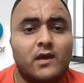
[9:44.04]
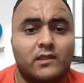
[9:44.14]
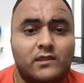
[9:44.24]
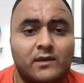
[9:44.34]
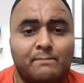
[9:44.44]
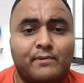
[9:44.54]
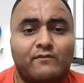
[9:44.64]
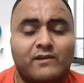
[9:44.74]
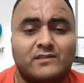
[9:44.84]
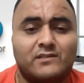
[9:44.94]
in the
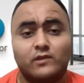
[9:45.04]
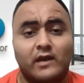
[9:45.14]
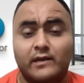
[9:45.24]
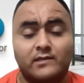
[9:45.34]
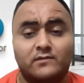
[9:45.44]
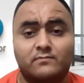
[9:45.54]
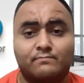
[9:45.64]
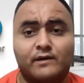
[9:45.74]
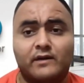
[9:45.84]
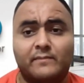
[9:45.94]
previous. So that is
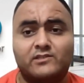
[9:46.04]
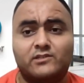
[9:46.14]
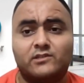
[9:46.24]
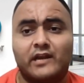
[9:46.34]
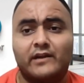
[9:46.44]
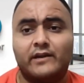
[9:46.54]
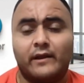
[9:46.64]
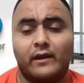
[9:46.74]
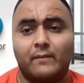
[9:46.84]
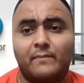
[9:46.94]
pretty much standard
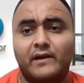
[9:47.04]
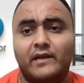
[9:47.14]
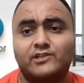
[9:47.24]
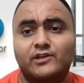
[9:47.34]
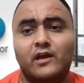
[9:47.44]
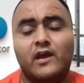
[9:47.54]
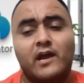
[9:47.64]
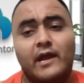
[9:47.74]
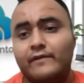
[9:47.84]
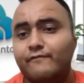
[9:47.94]
recommendation.
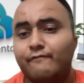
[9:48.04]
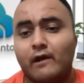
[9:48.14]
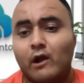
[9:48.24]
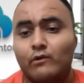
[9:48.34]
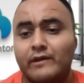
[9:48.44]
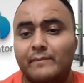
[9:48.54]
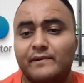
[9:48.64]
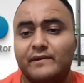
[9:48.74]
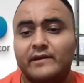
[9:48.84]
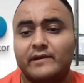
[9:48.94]
And if accounting
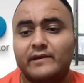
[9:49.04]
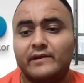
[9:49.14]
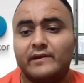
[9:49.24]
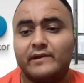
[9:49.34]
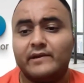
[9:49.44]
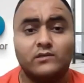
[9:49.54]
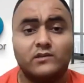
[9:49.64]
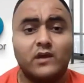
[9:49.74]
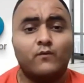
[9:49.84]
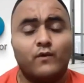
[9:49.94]
period is
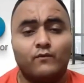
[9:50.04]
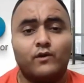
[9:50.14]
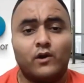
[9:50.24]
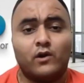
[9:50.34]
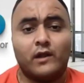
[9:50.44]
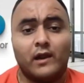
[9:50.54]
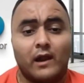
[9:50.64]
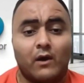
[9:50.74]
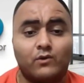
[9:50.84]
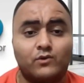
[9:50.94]
closed, we would not
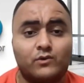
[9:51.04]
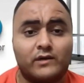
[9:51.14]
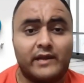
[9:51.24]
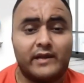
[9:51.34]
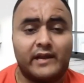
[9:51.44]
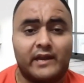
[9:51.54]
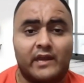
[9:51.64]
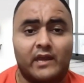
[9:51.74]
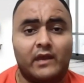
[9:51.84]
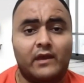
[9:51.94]
allow to create
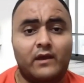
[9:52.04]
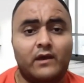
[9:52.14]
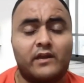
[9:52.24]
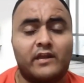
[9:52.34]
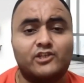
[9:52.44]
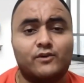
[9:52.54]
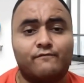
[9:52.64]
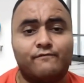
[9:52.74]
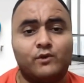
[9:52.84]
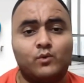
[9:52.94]
any creation
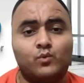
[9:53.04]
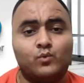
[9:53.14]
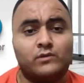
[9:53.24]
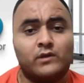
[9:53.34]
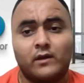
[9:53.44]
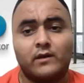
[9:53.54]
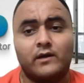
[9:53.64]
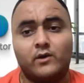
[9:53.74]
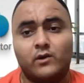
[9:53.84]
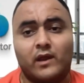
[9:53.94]
of new
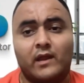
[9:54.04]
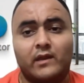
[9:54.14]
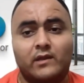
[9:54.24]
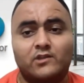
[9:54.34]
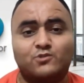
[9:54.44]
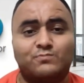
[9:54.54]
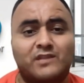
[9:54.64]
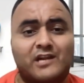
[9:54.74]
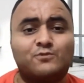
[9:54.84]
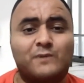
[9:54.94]
record or any in
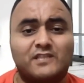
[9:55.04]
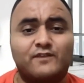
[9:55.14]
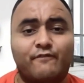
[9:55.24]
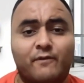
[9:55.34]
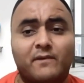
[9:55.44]
that specific